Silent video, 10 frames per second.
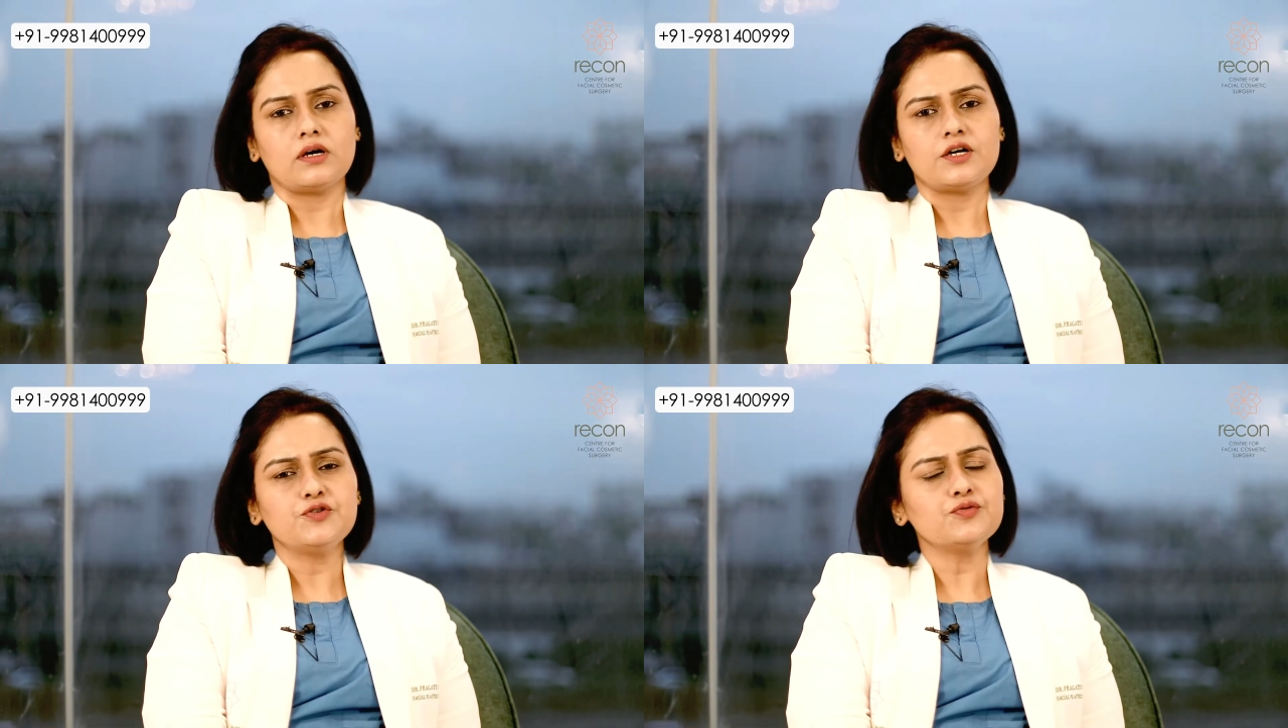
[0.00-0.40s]

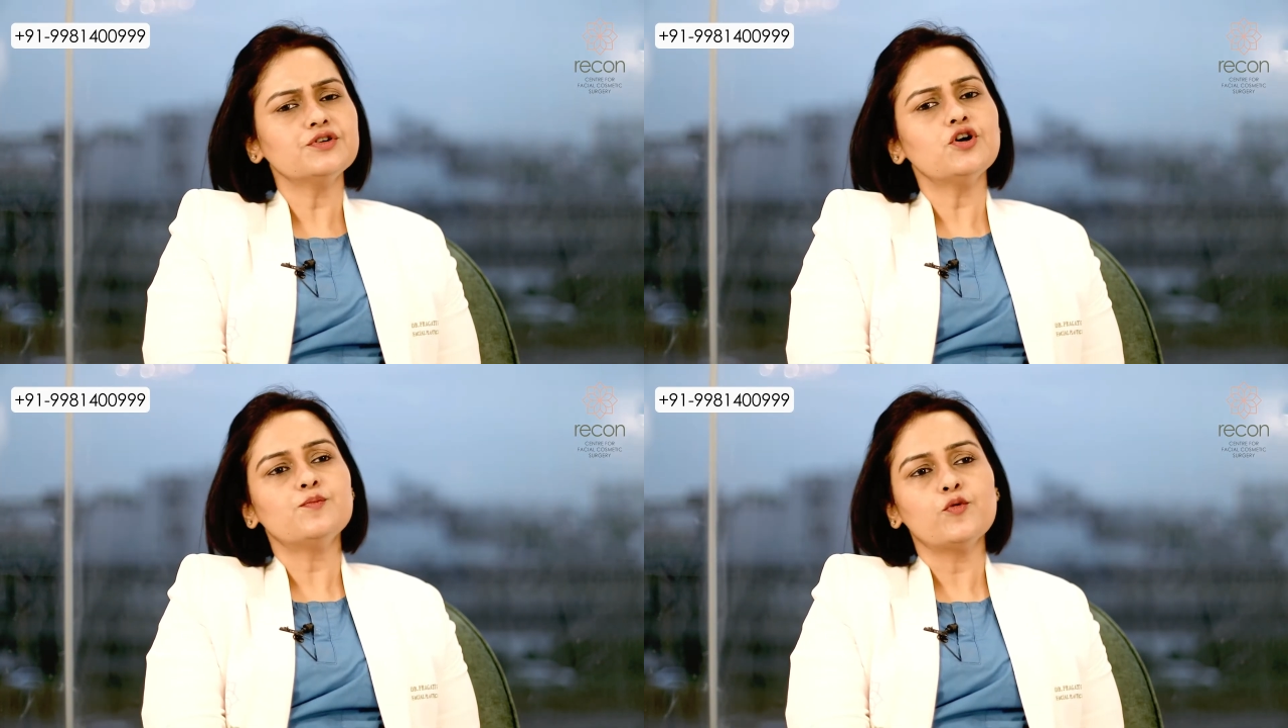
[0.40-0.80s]
During
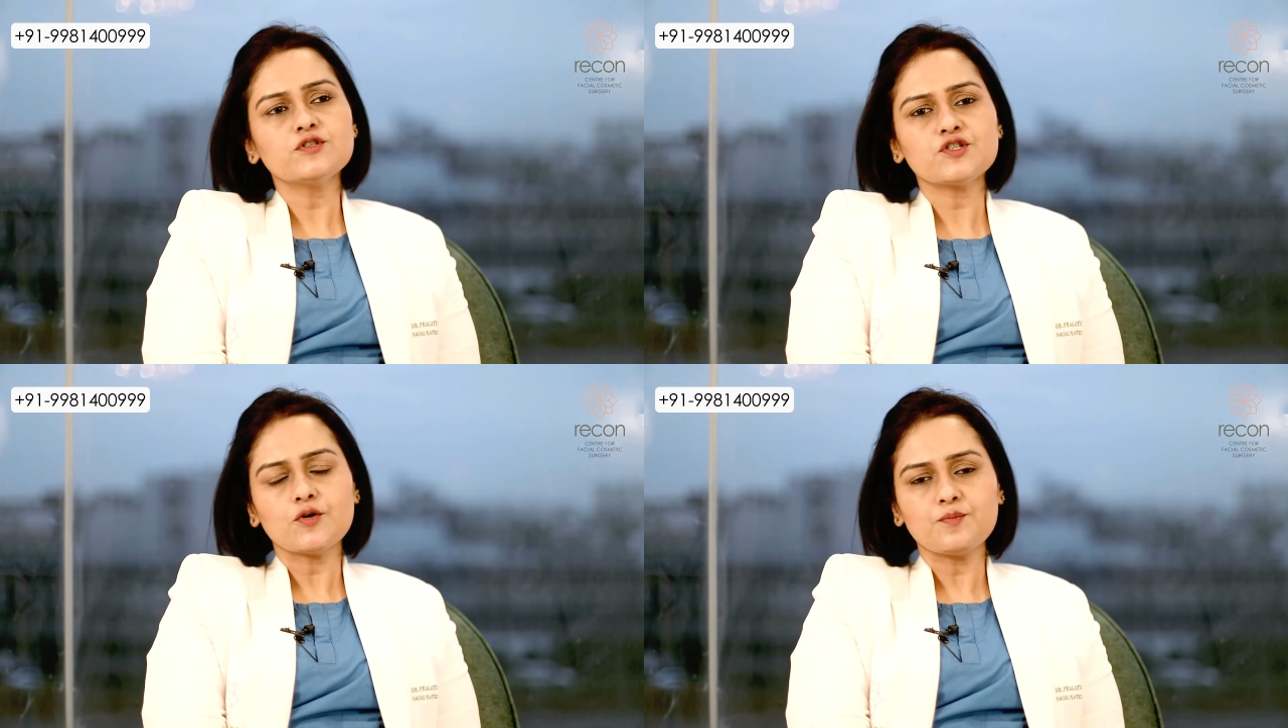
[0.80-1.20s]
your
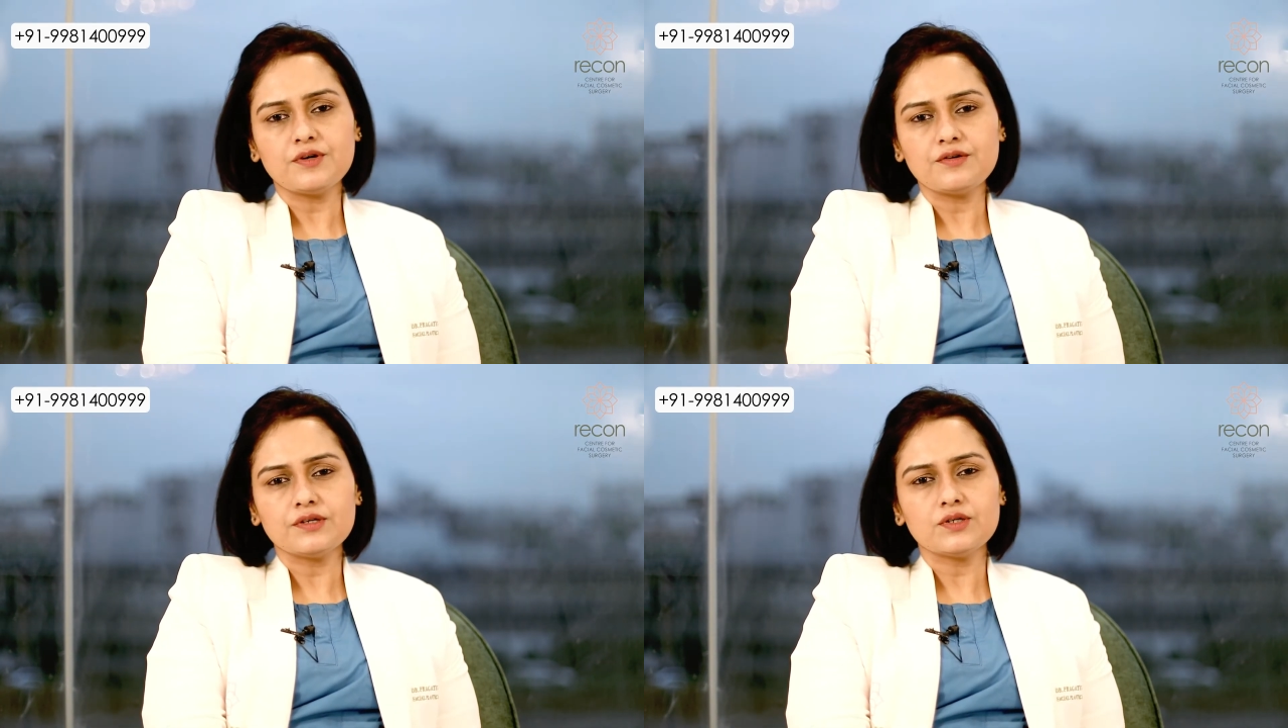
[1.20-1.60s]
post-op
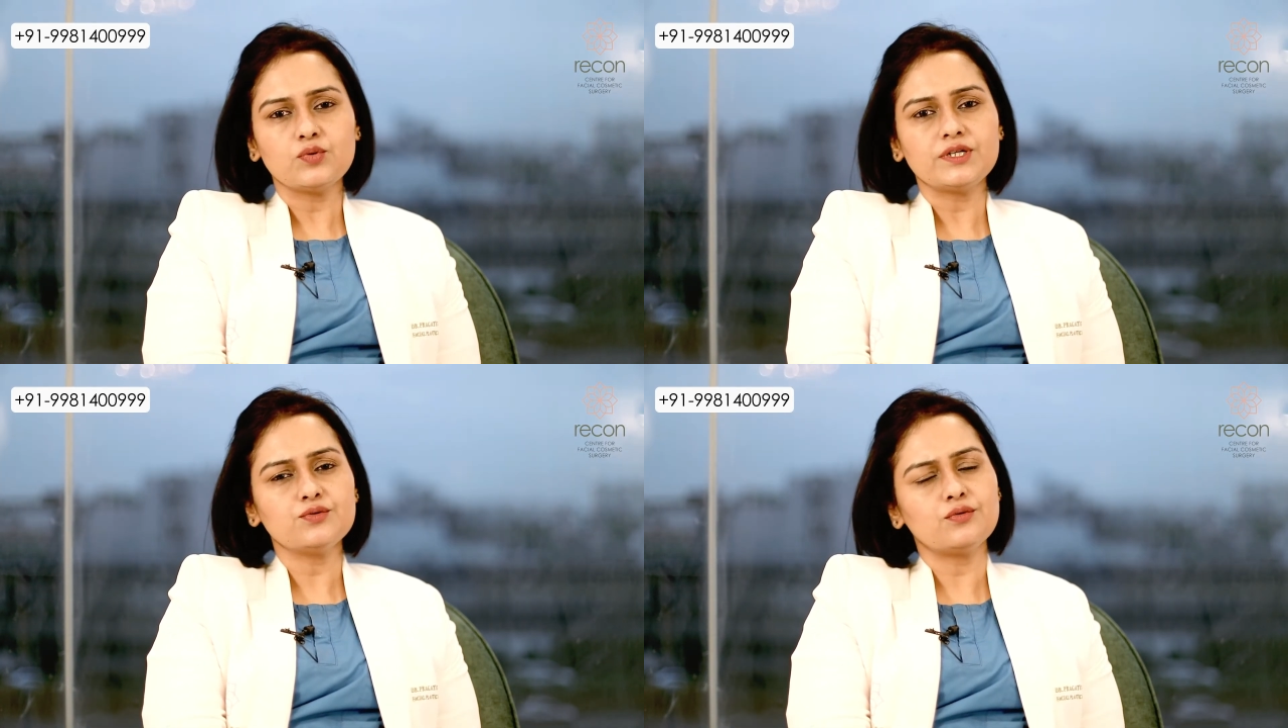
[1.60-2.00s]
period,
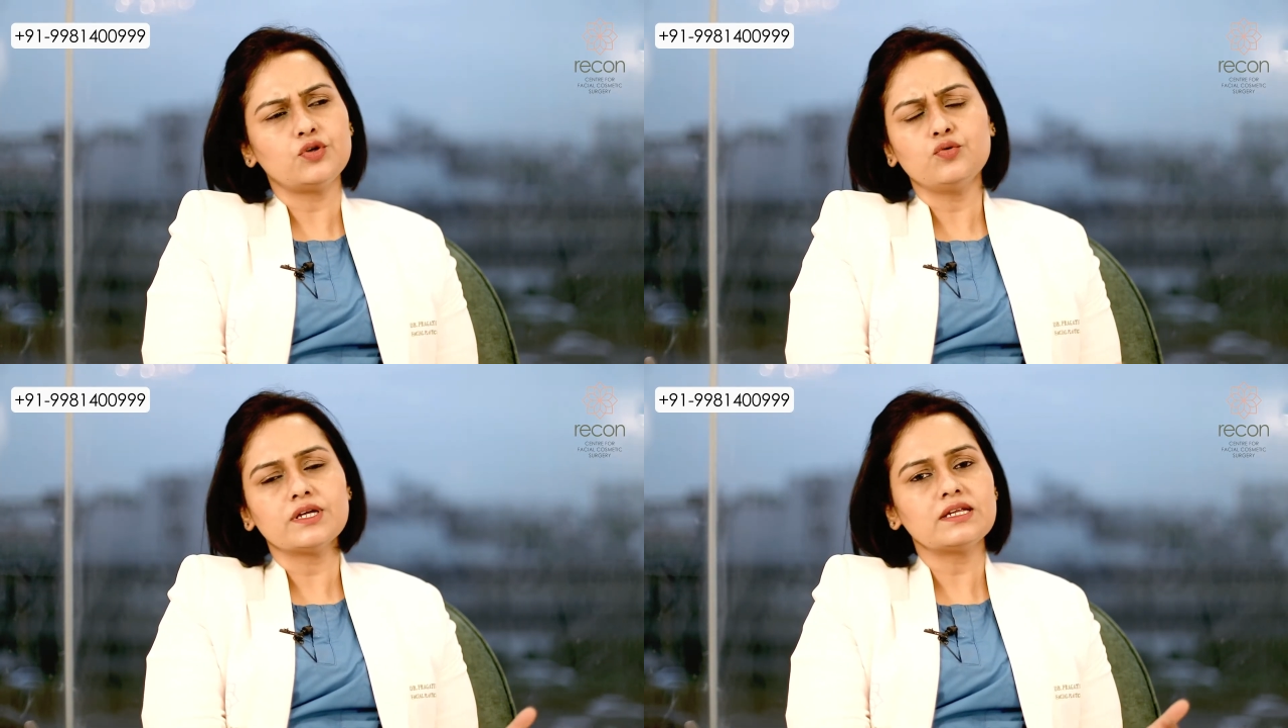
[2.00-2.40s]

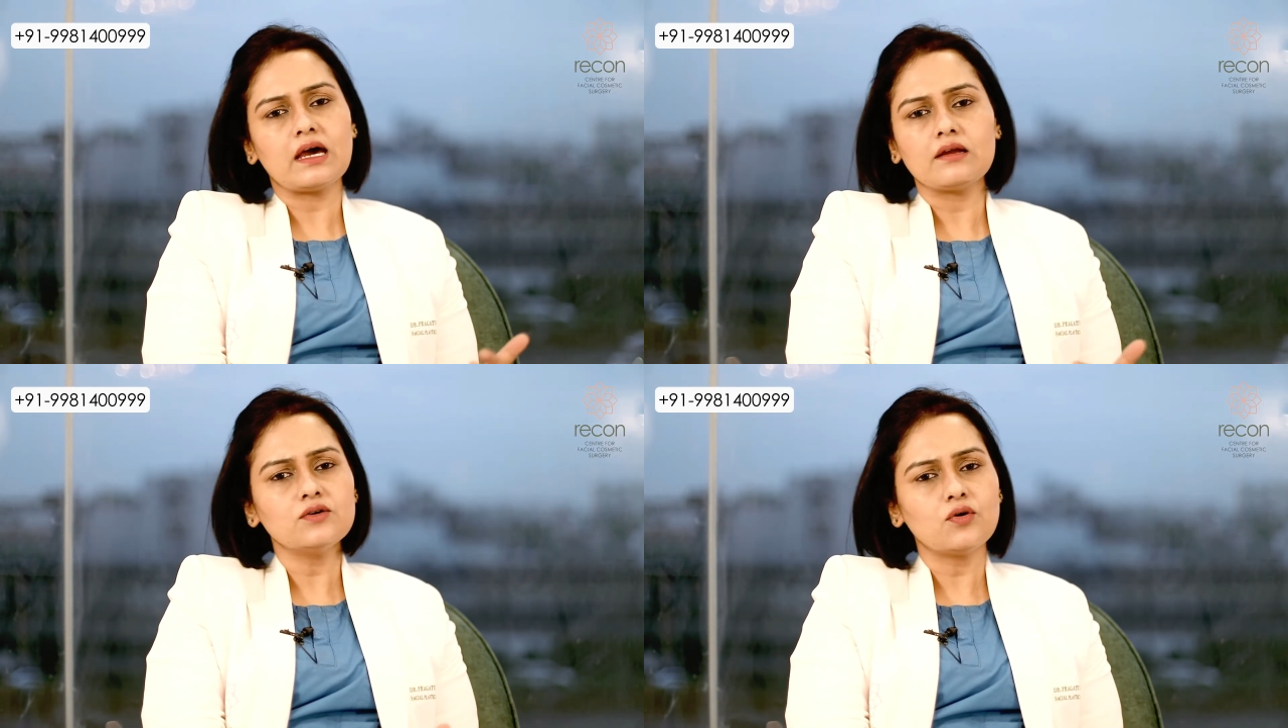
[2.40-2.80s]
you can
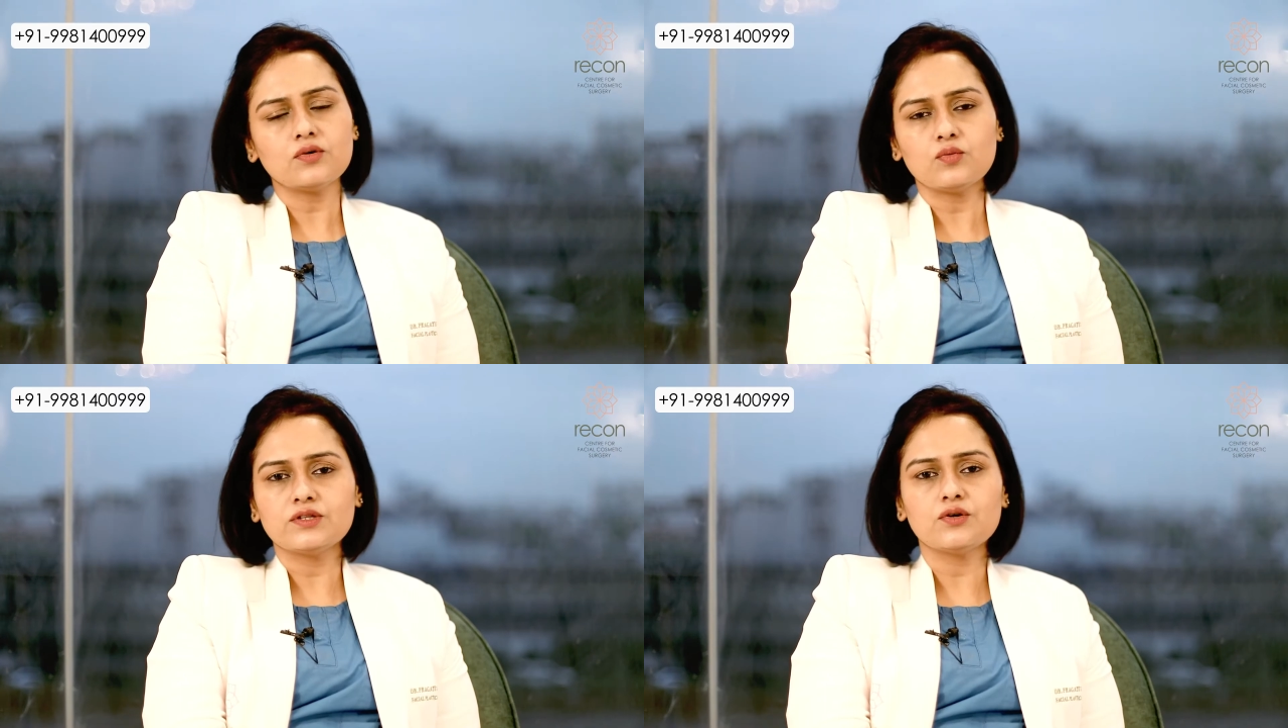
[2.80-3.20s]
carry
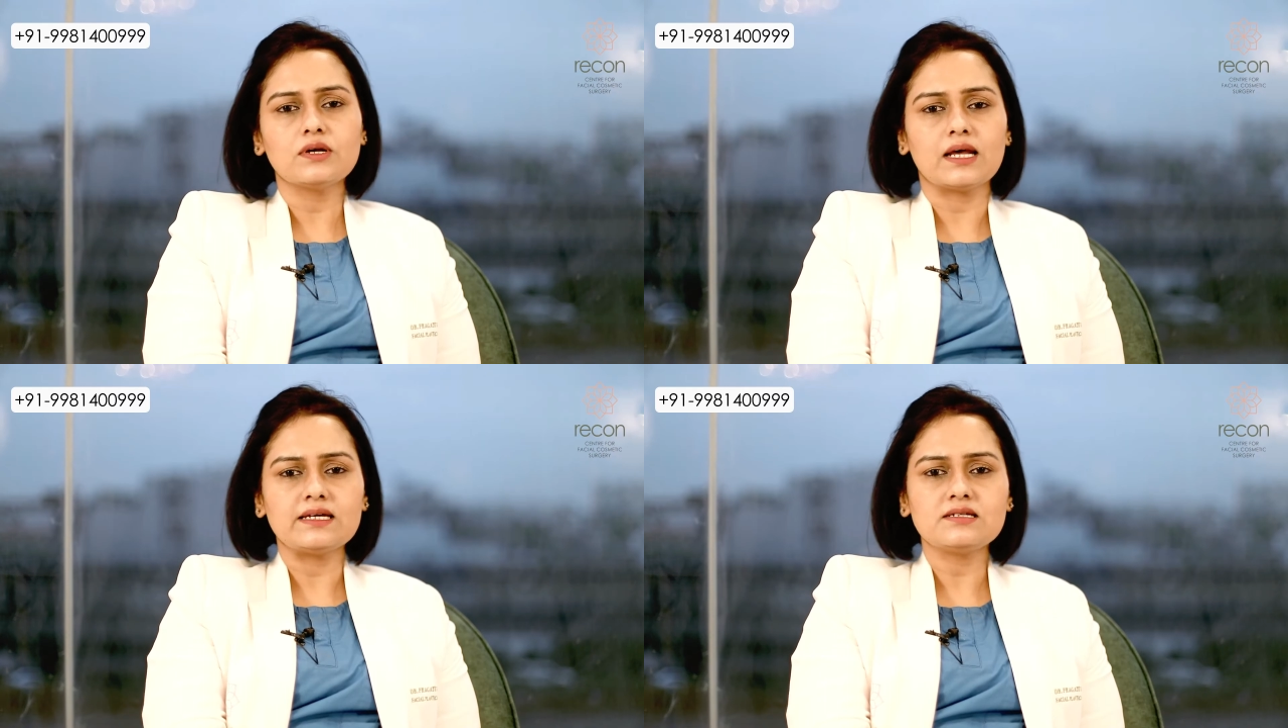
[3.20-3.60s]
on with your
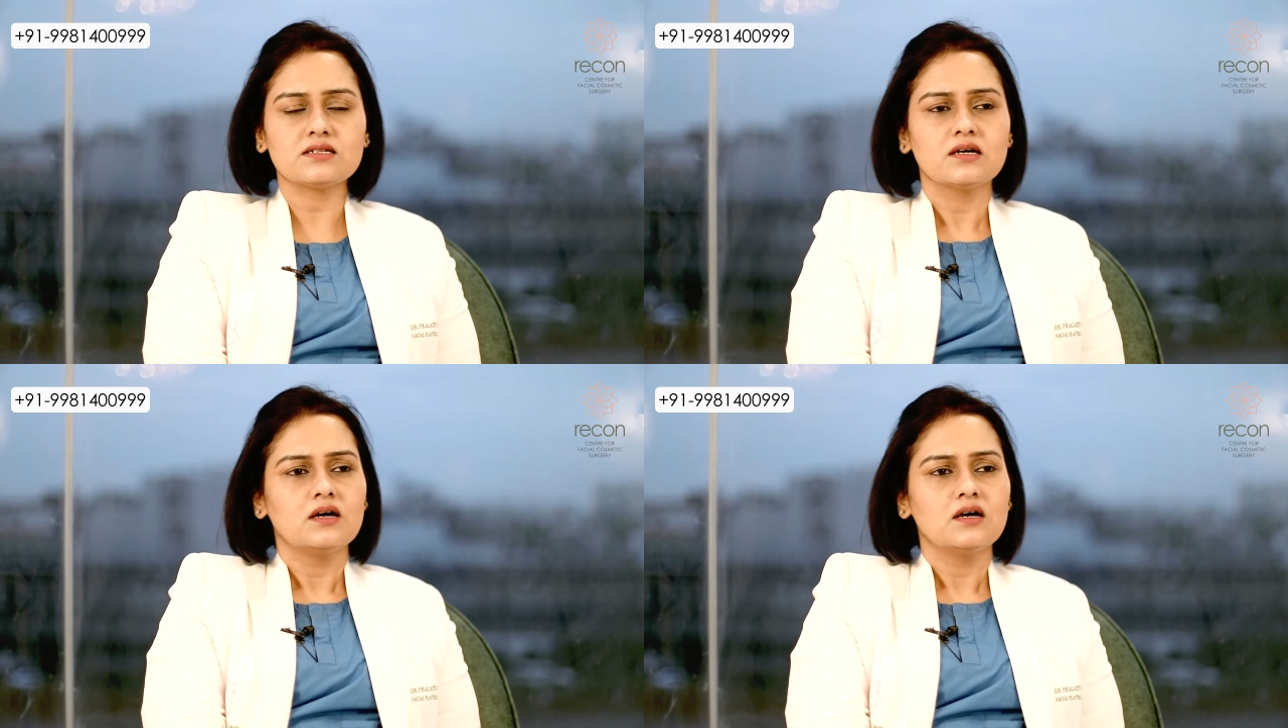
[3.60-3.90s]
light